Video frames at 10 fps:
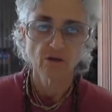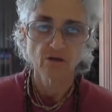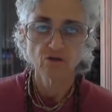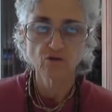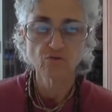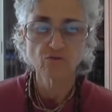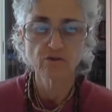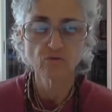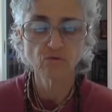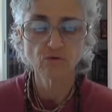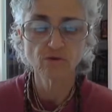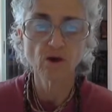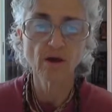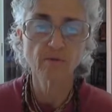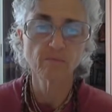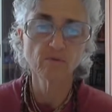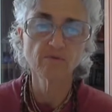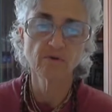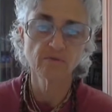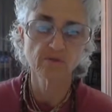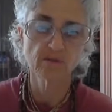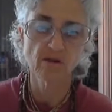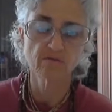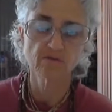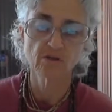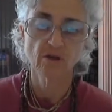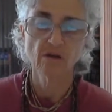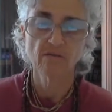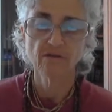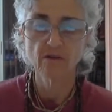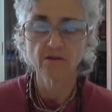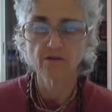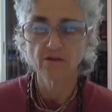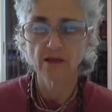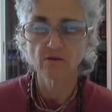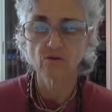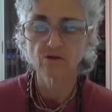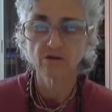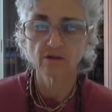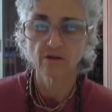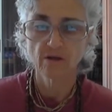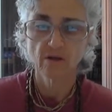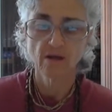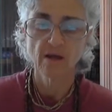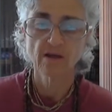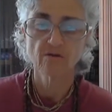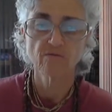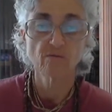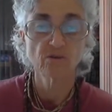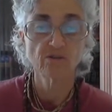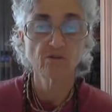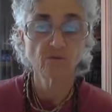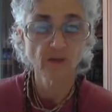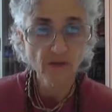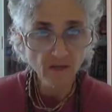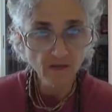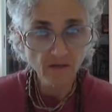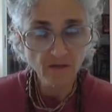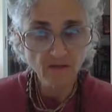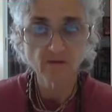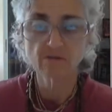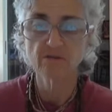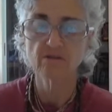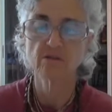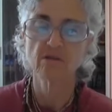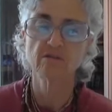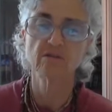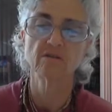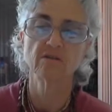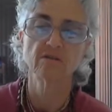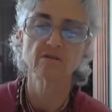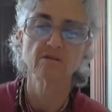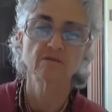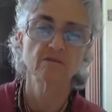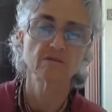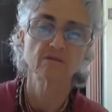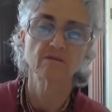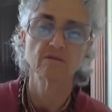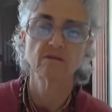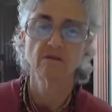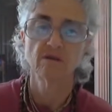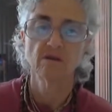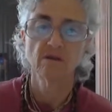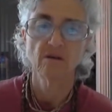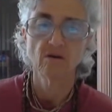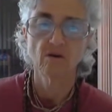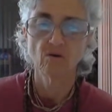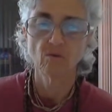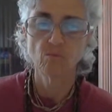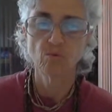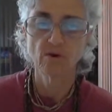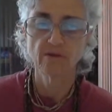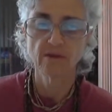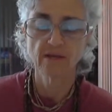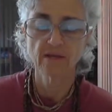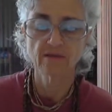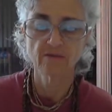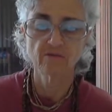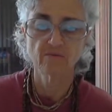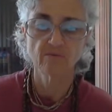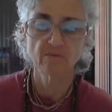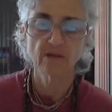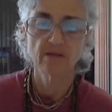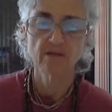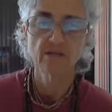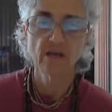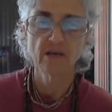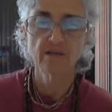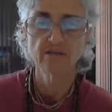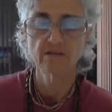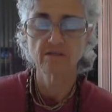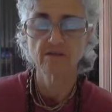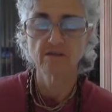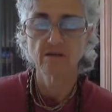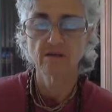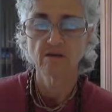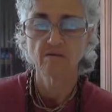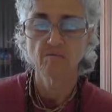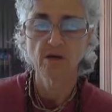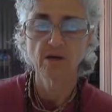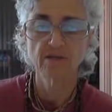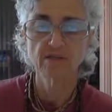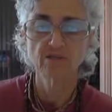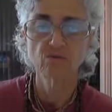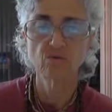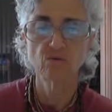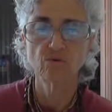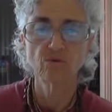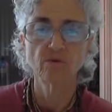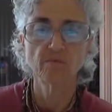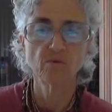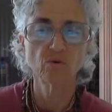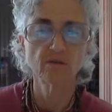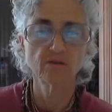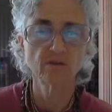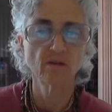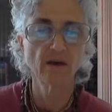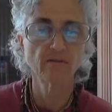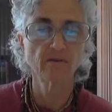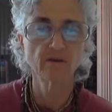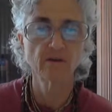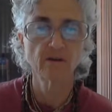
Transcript: Sudras who could not improve themselves fall into that ocean and are forced to eat those disgusting things. Oh boy, they get to taste pus, stool, urine, mucus, saliva,